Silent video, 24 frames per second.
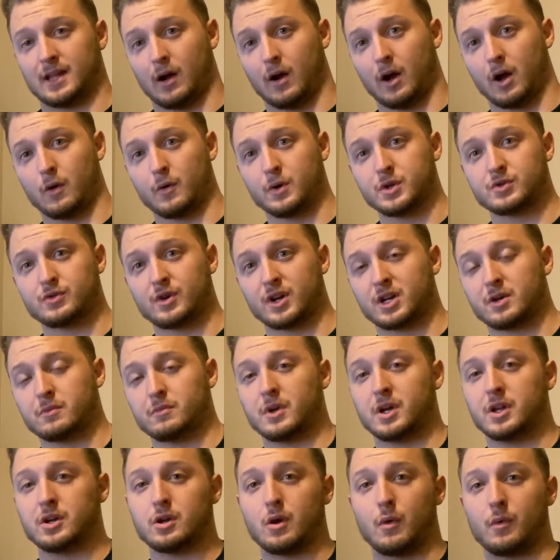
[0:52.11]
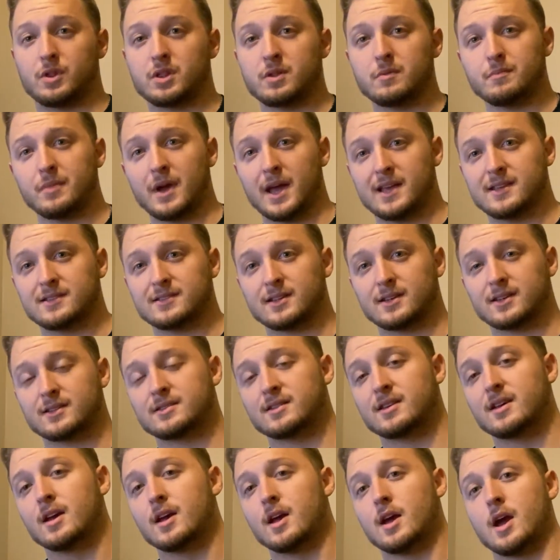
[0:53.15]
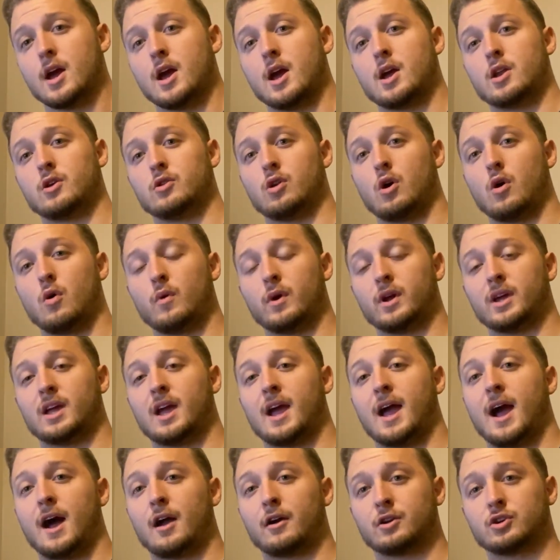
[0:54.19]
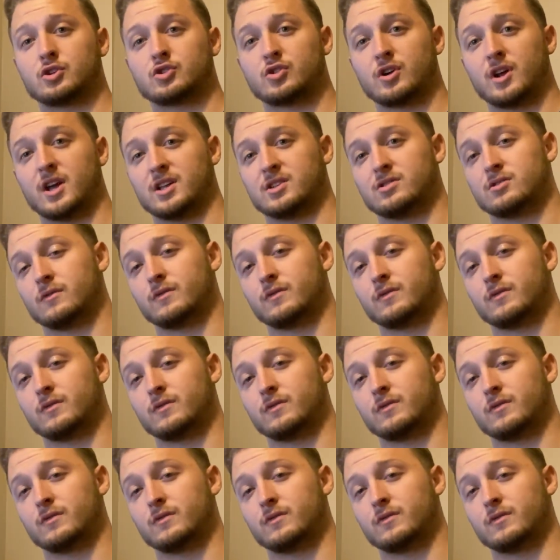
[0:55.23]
Now, I always recommend knowing the basics and knowing how to trade.